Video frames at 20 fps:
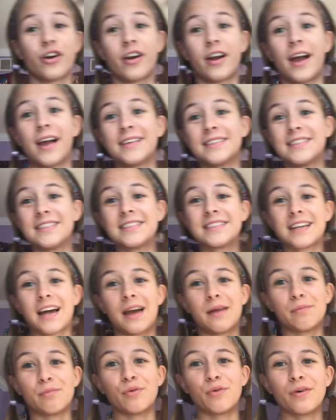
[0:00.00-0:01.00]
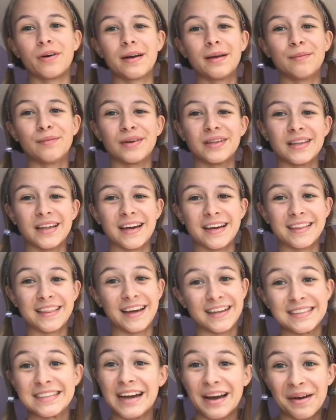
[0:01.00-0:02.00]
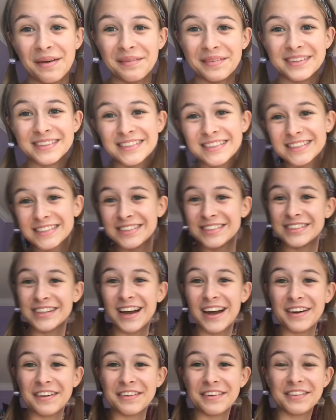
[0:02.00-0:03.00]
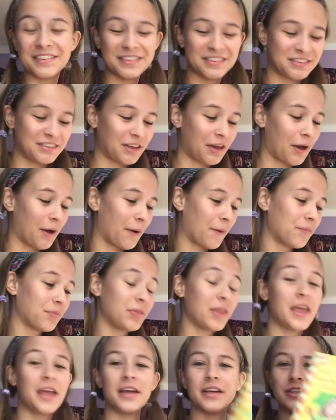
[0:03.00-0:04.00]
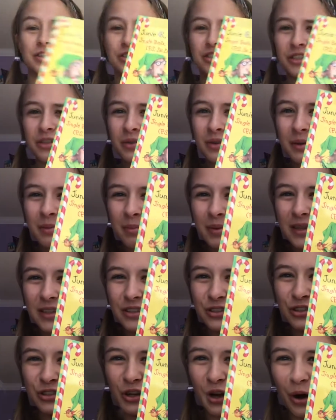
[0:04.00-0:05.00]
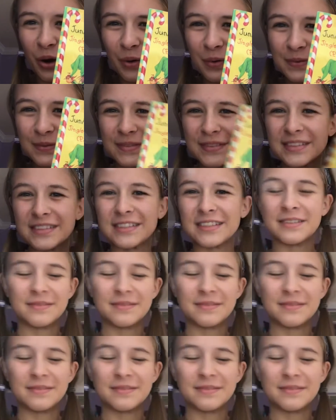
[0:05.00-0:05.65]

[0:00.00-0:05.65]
guys this is kind of boring but like that's how i was as a child so junie b jones